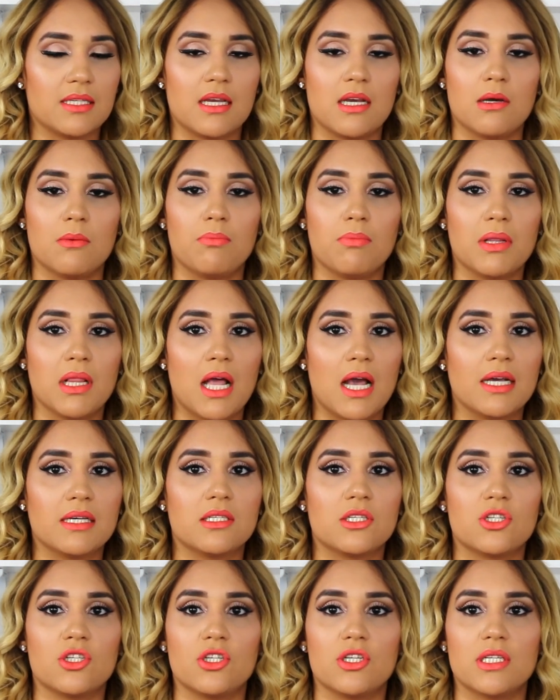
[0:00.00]
It
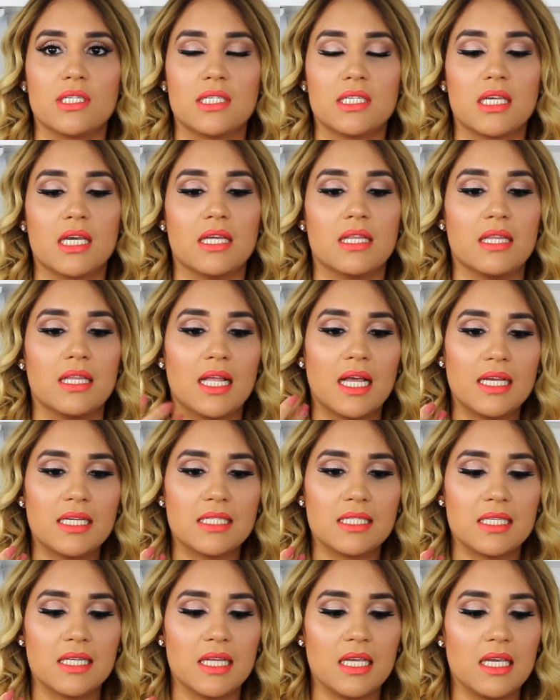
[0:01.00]
applies to your skin
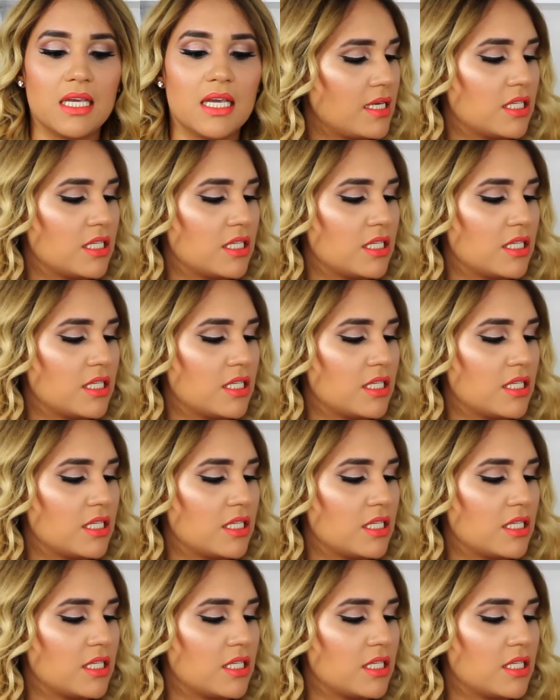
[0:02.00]
nicely.